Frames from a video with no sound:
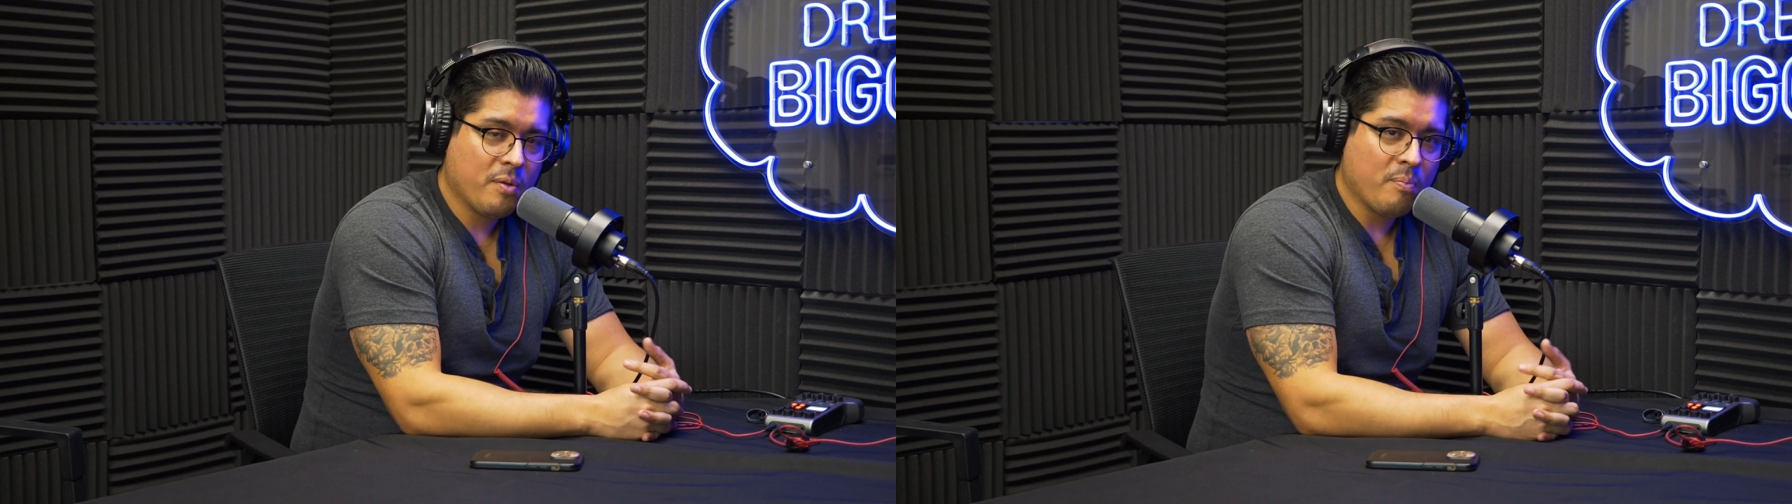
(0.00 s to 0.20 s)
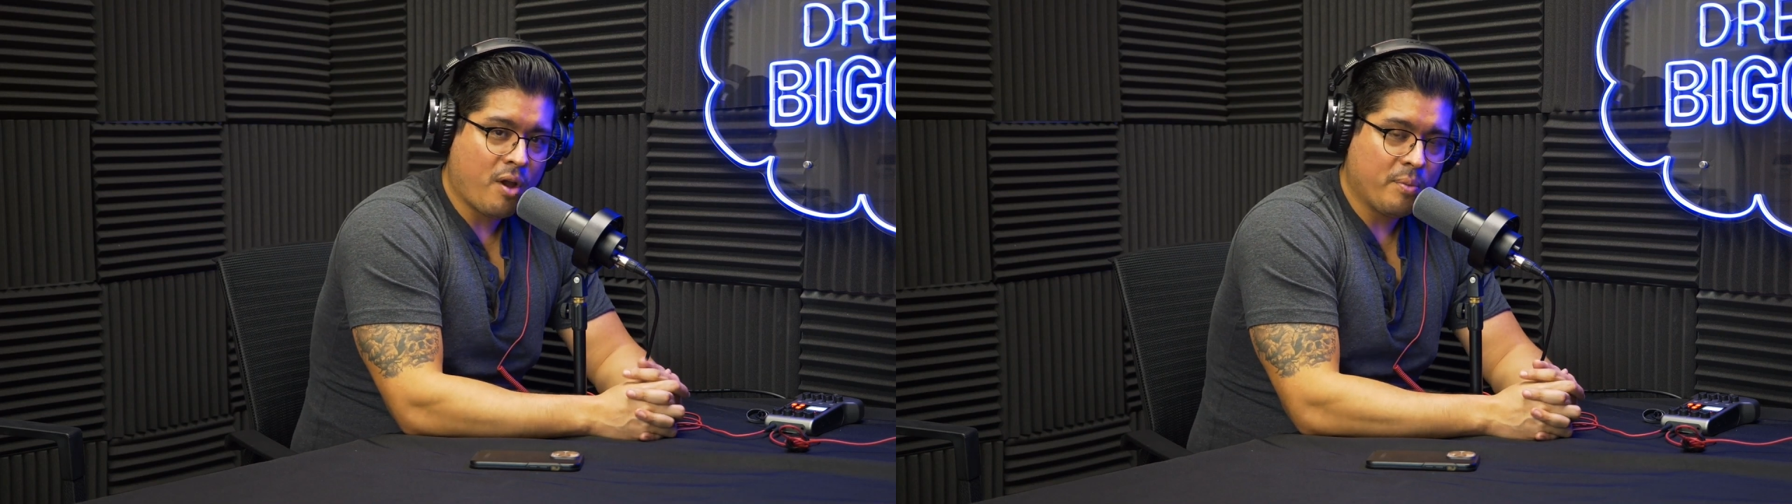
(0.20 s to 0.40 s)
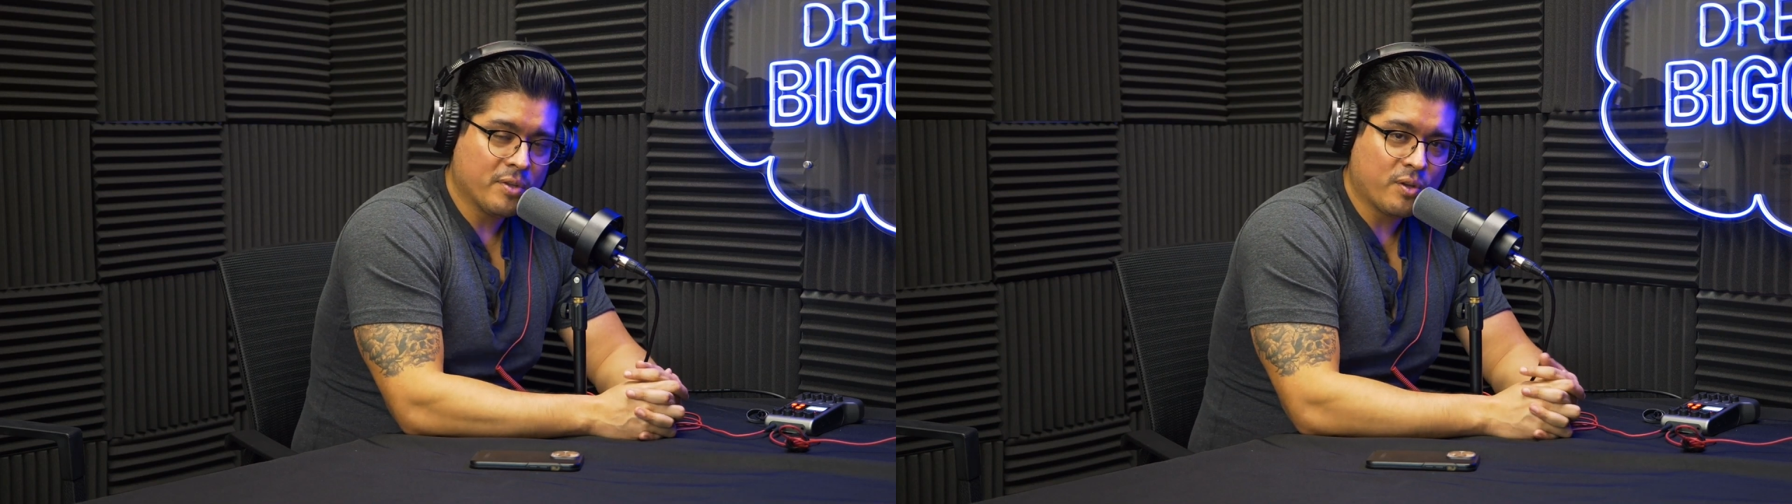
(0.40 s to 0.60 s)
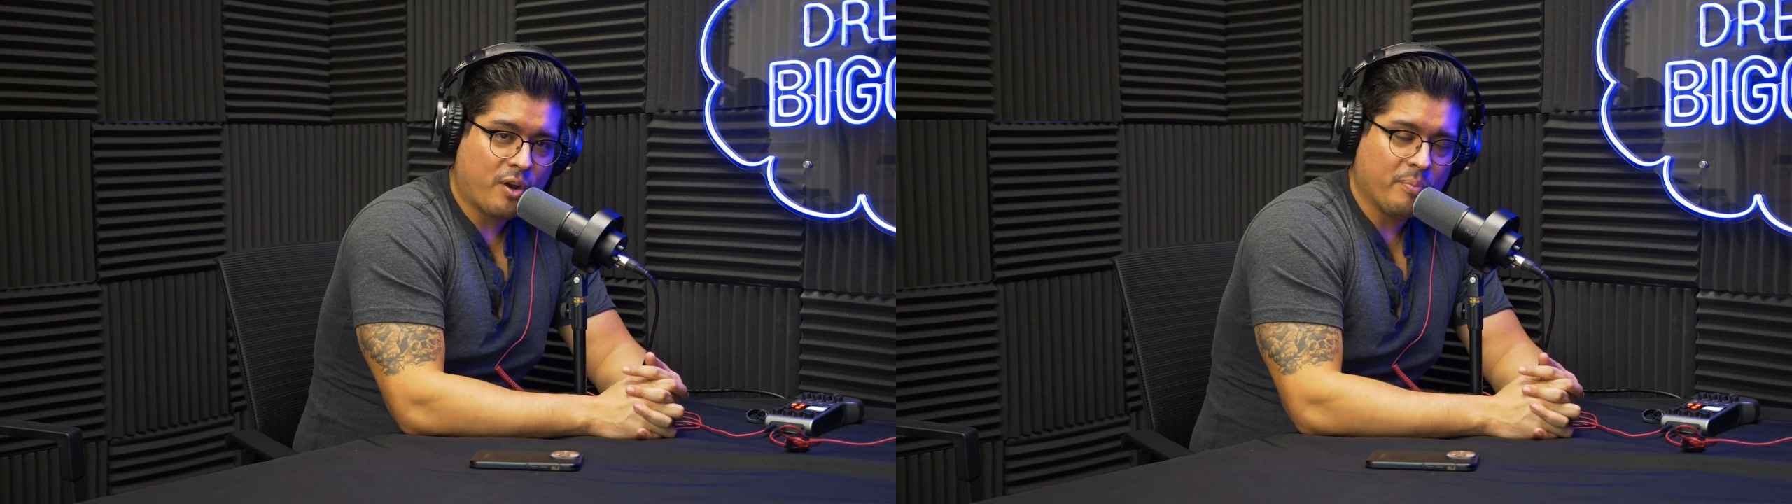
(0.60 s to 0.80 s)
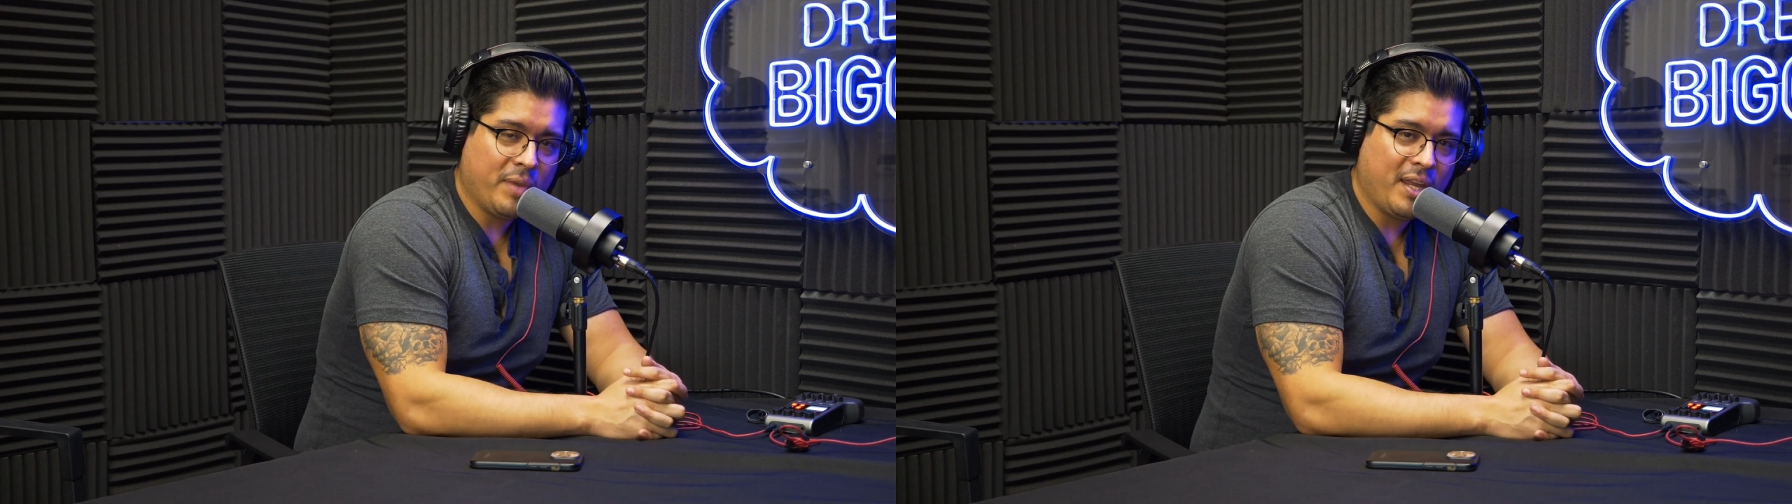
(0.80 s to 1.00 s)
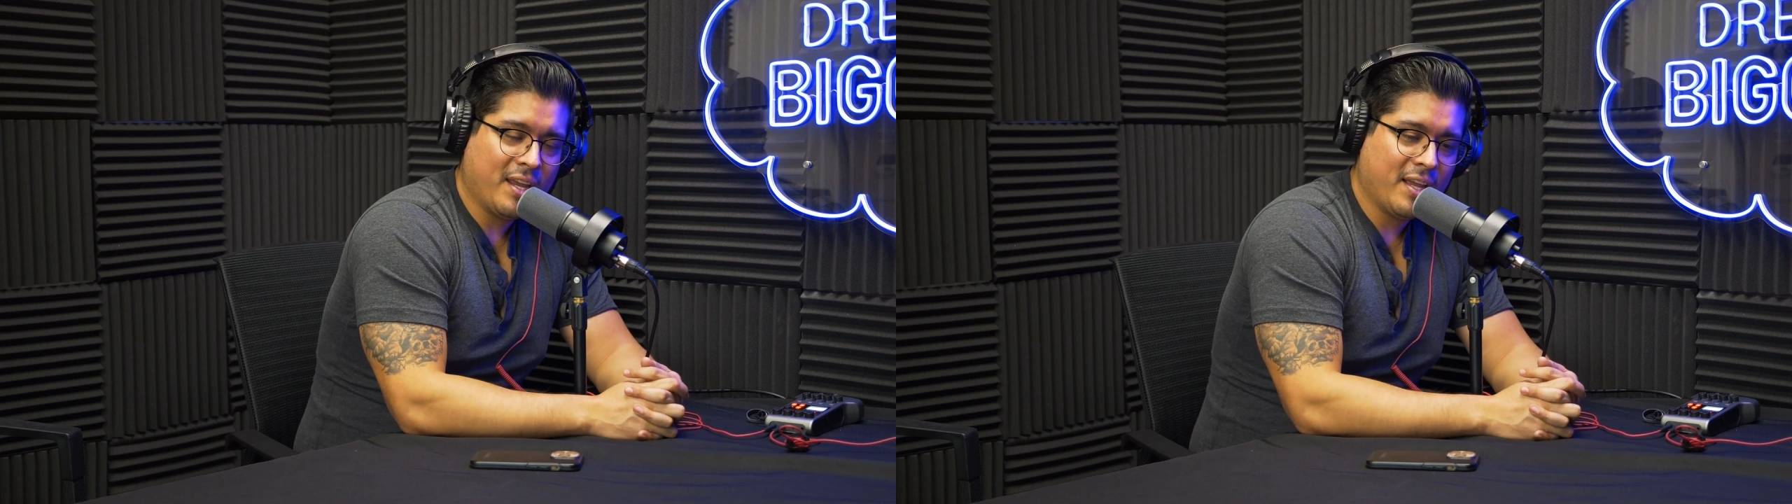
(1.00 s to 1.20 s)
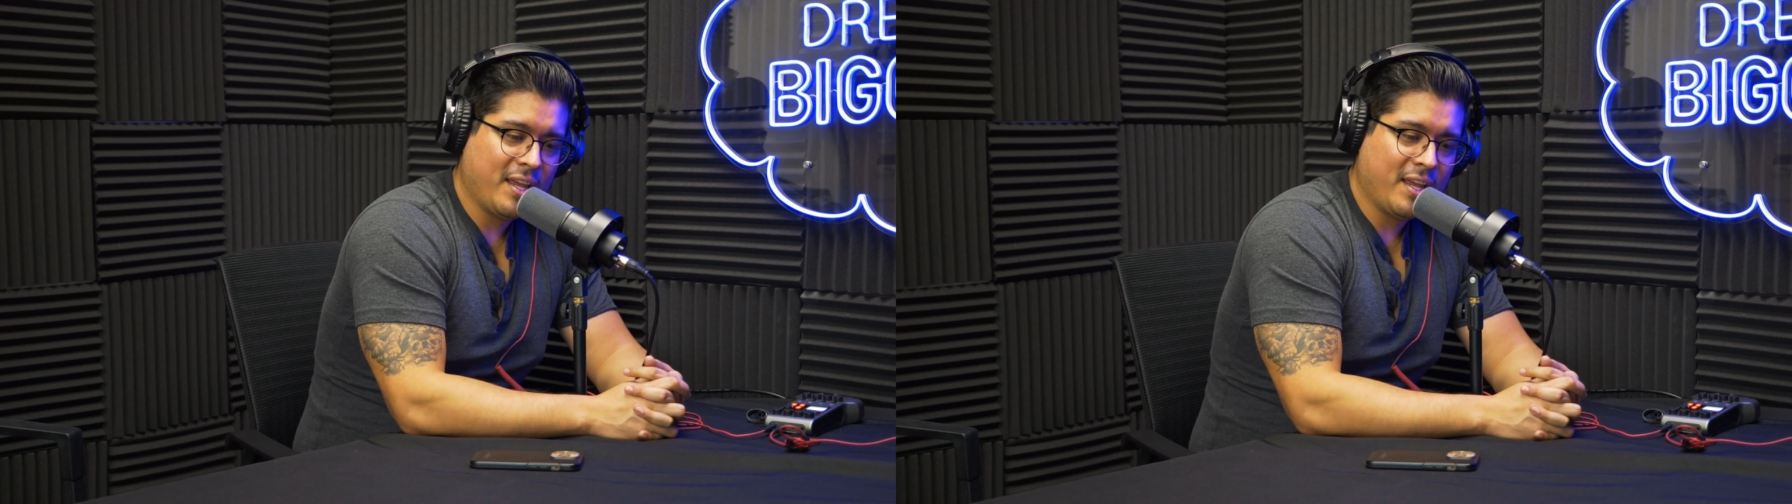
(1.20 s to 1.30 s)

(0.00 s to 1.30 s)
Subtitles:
Monumental Heart Media